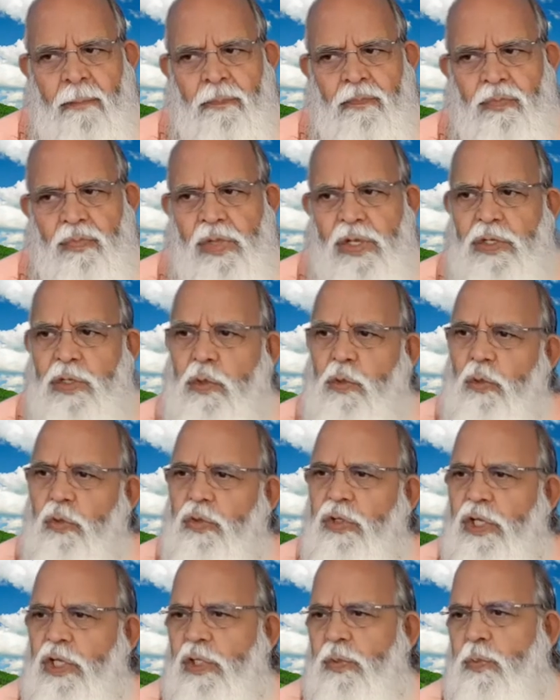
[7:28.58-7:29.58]
These two
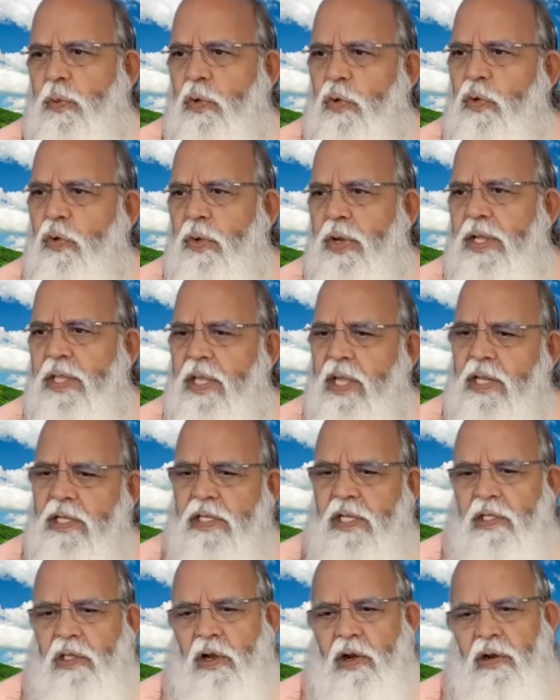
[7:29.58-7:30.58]
things put together is
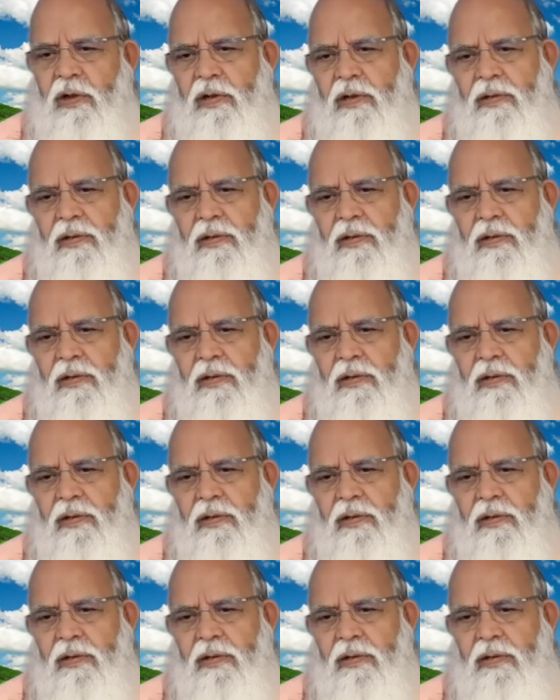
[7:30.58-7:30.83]
a thought.